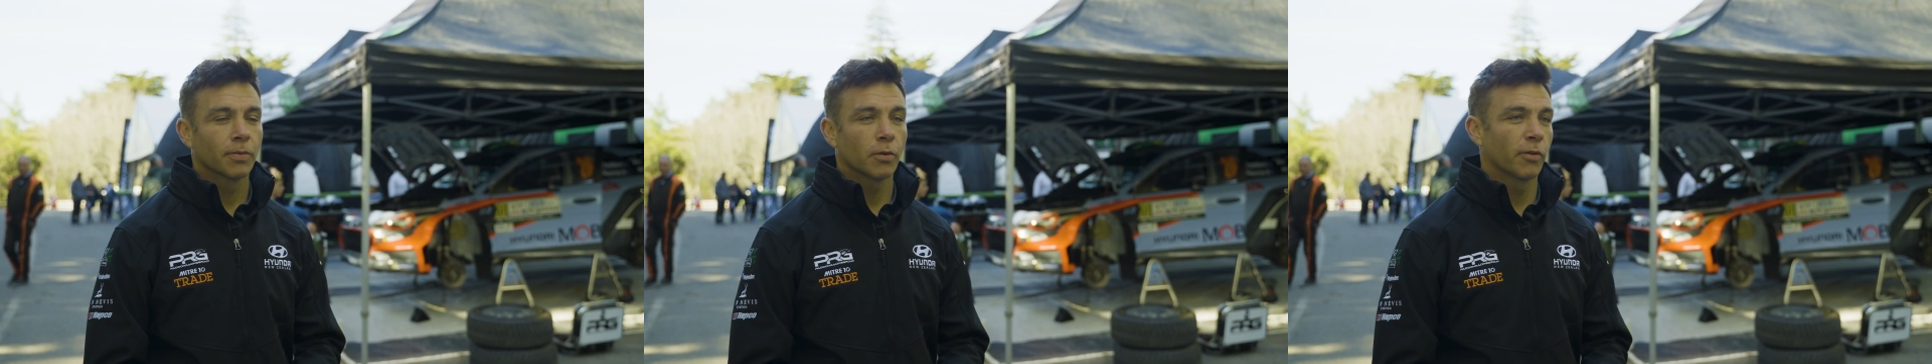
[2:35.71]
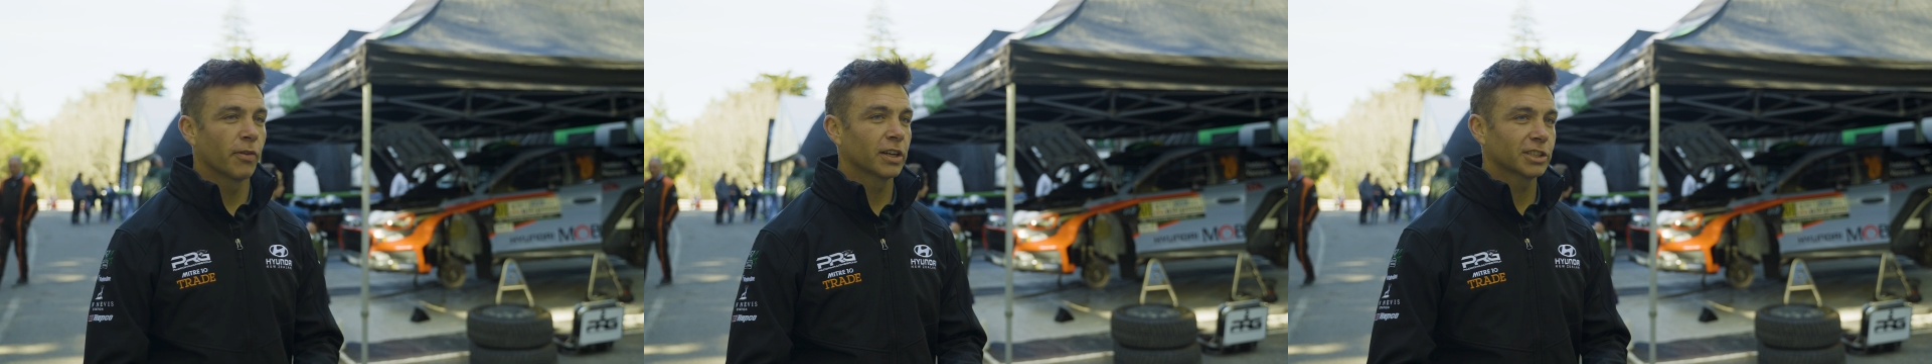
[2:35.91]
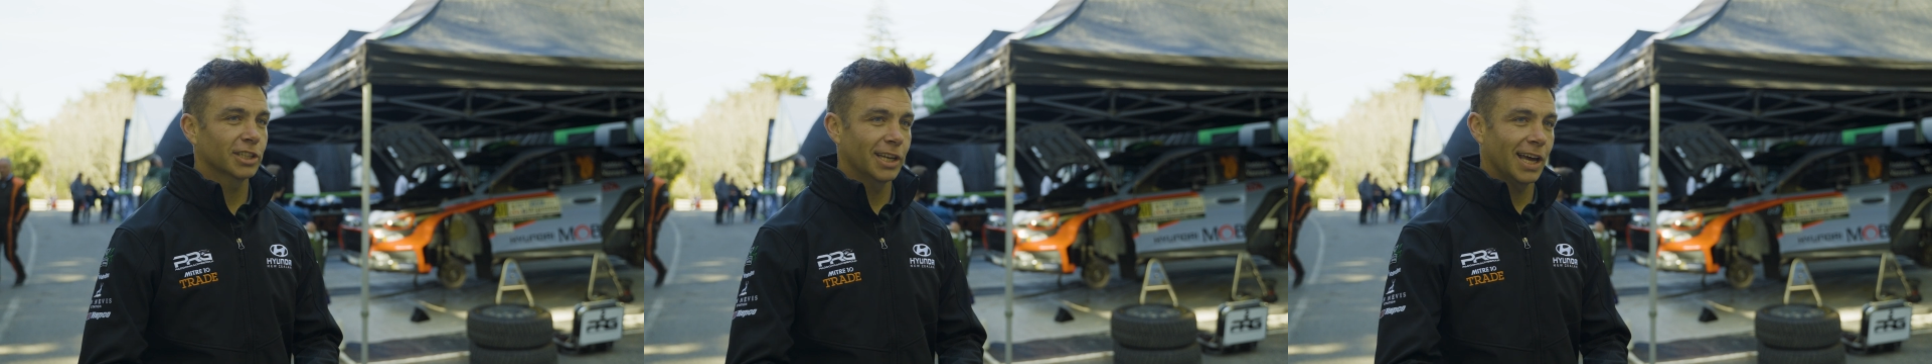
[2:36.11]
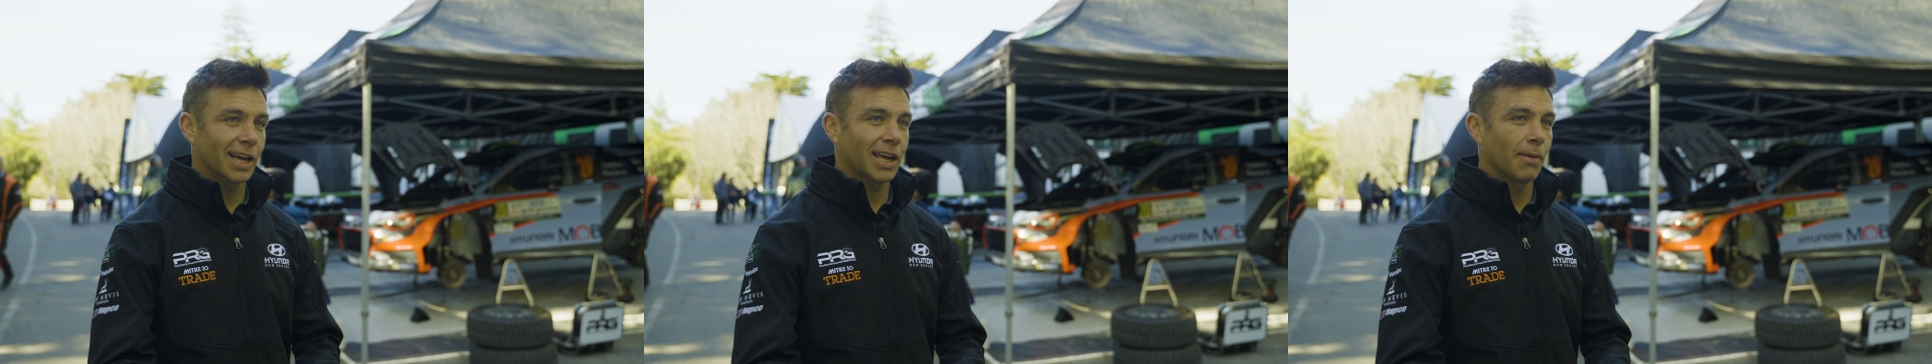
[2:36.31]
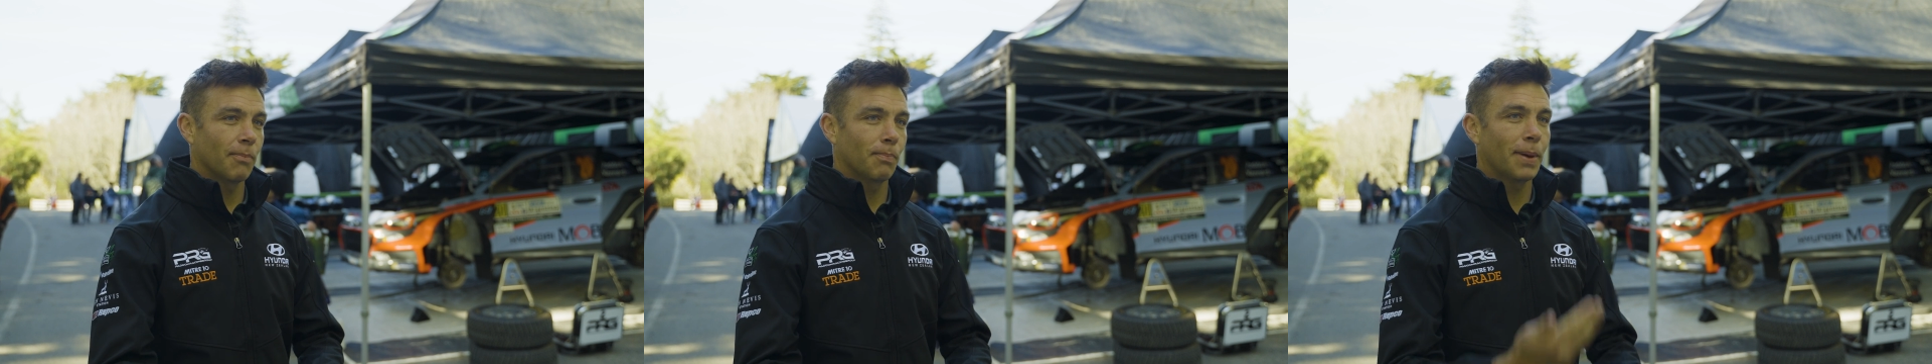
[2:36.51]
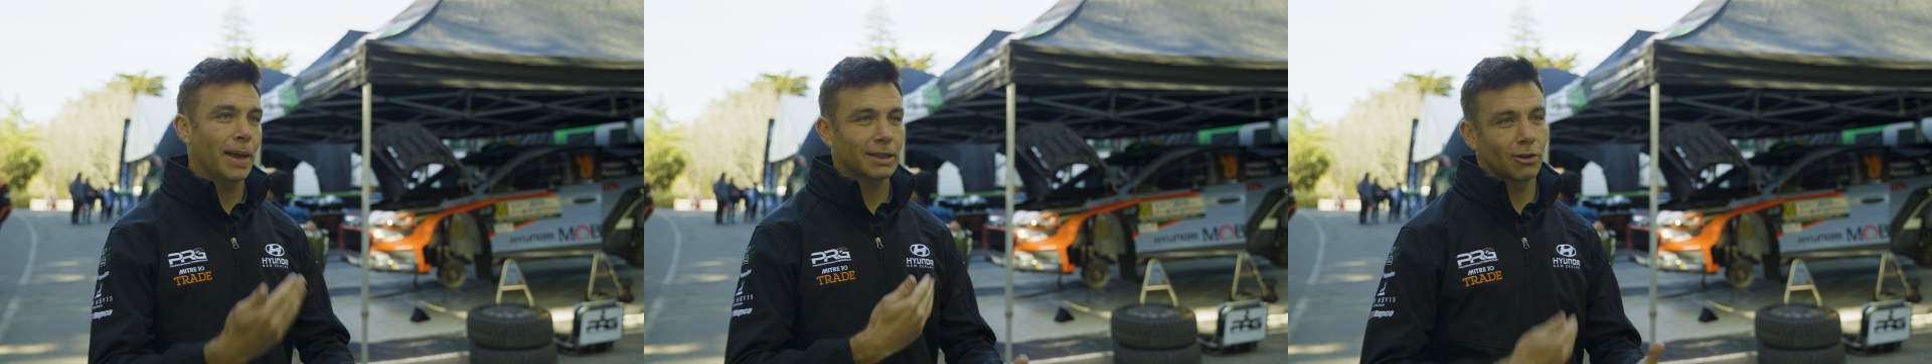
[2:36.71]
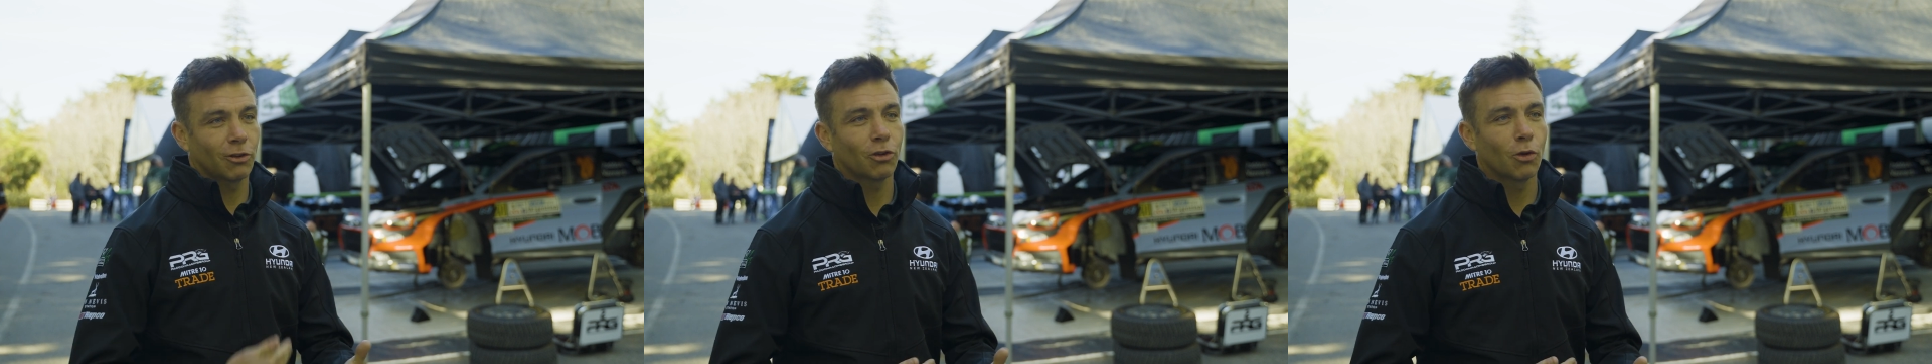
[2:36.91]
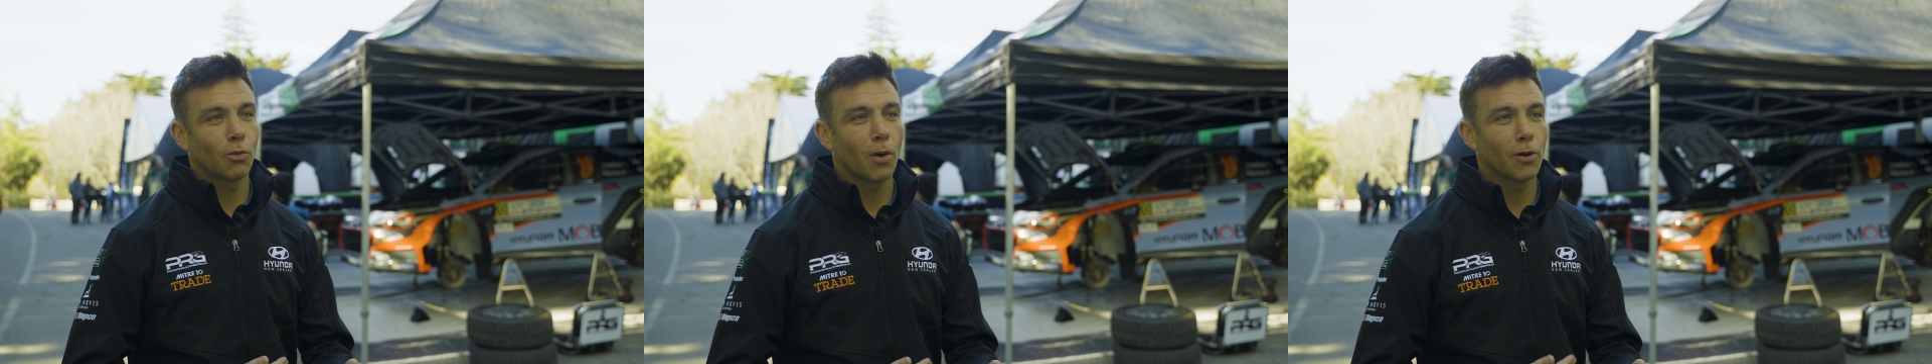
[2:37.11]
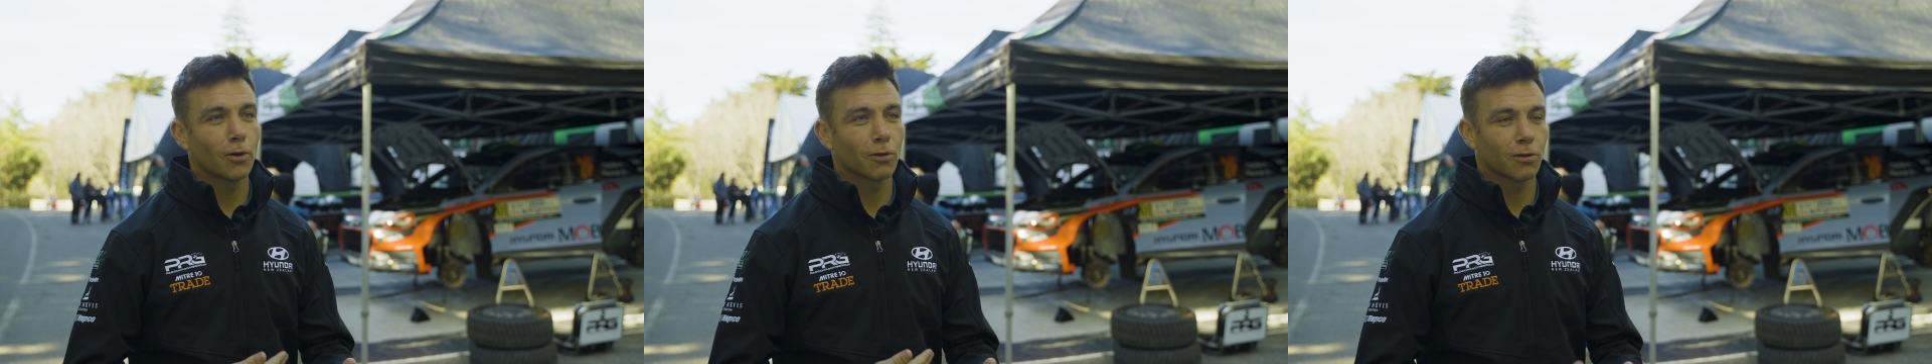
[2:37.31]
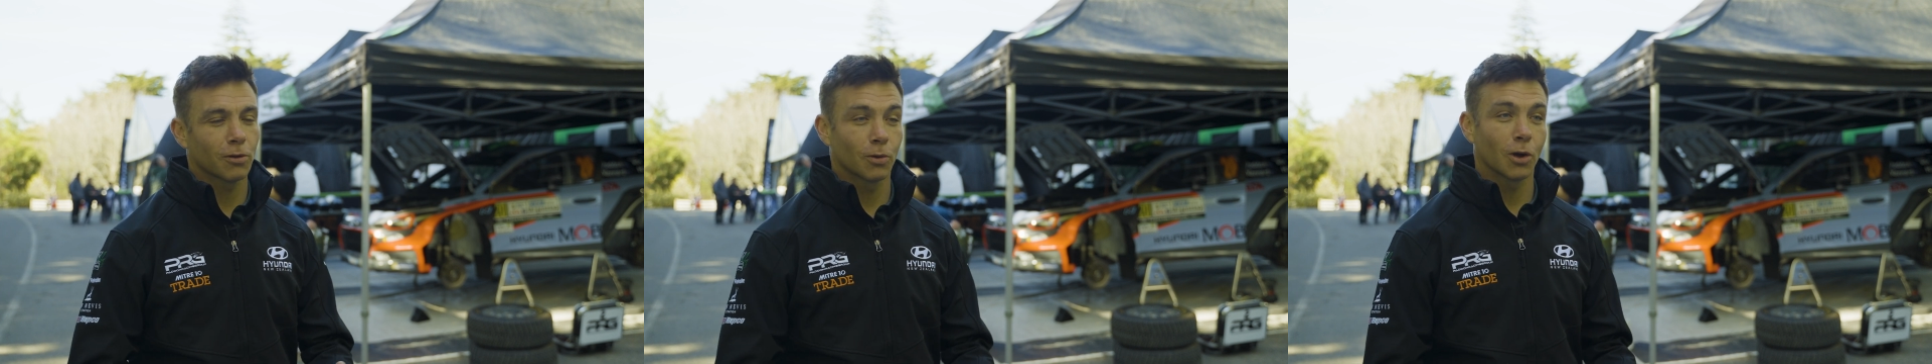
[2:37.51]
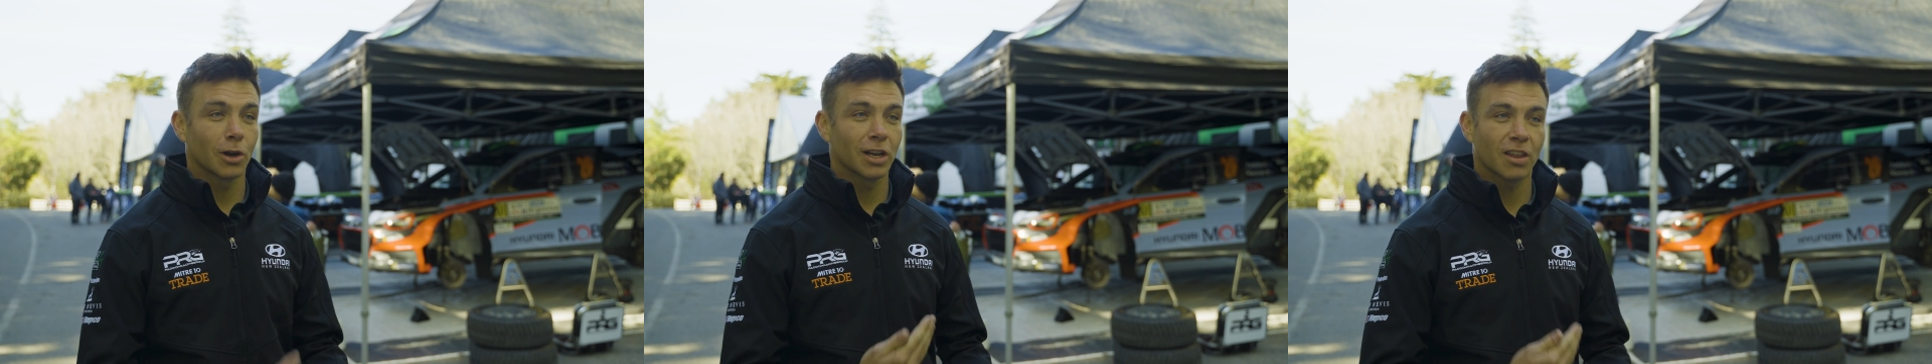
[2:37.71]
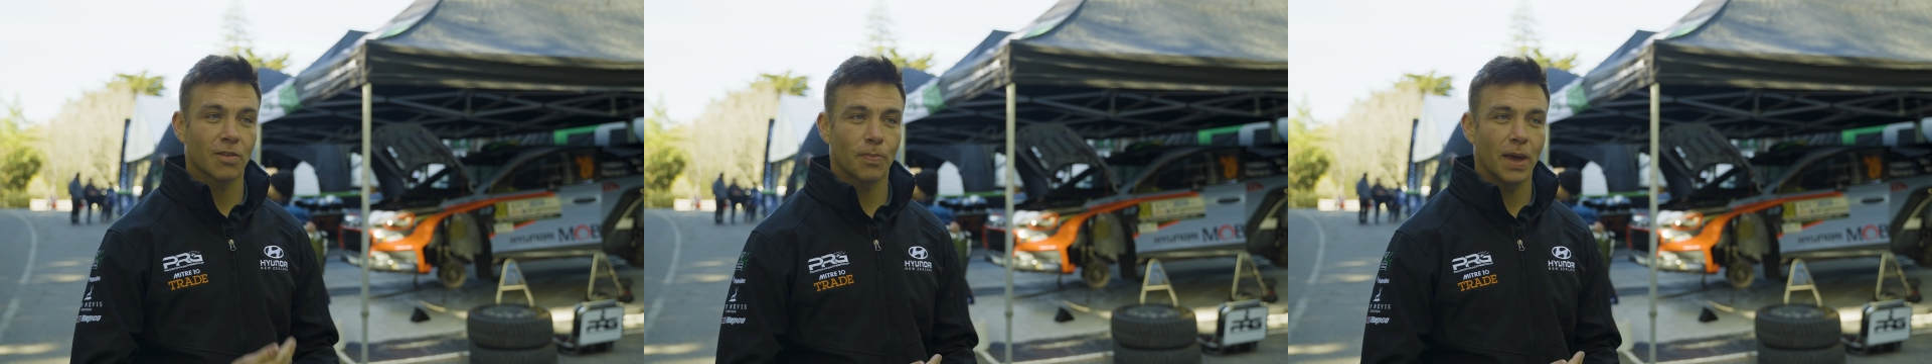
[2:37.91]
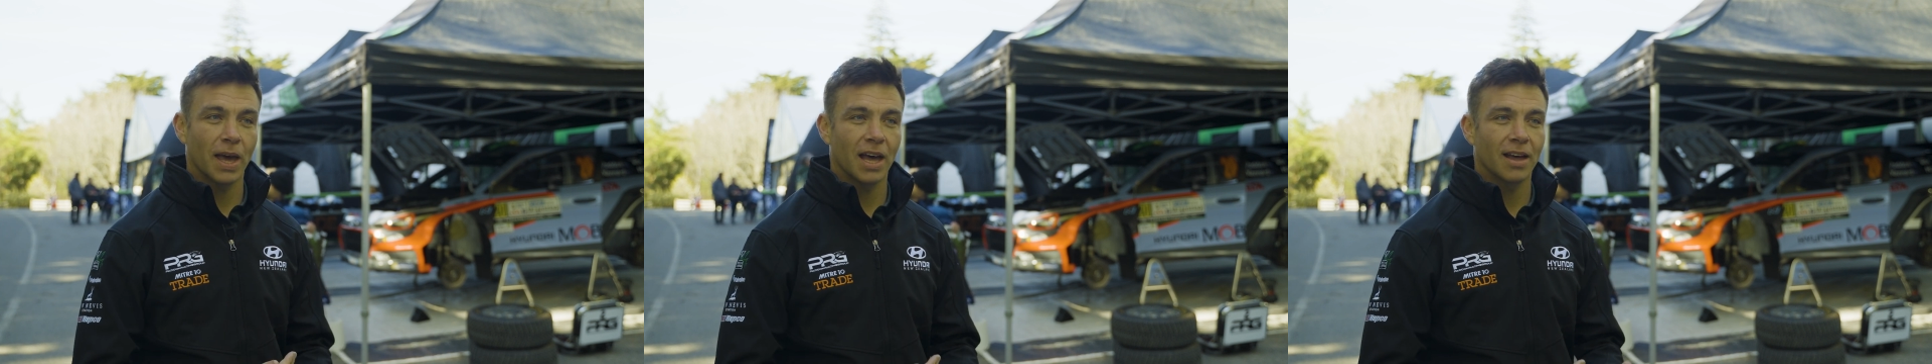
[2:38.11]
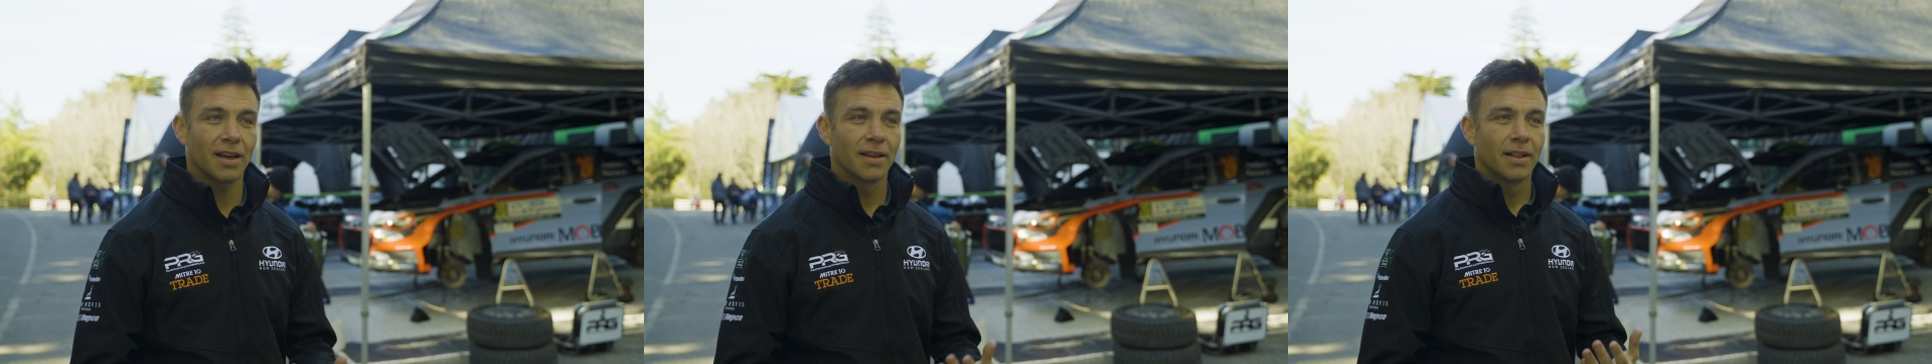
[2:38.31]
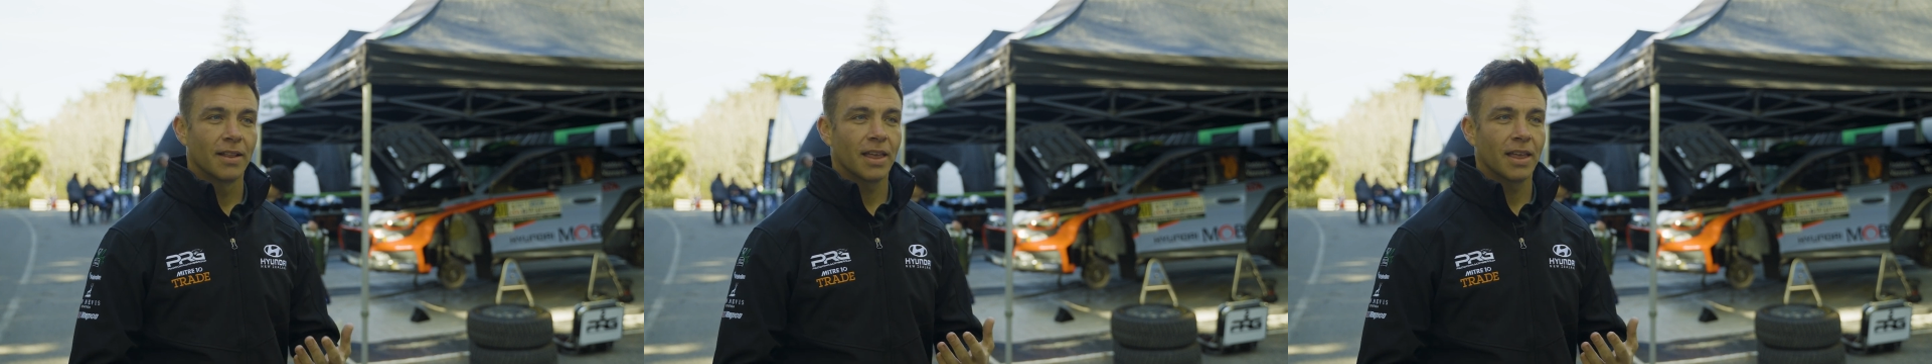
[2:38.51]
We've actually now come back to 2 motors, so we've got less power,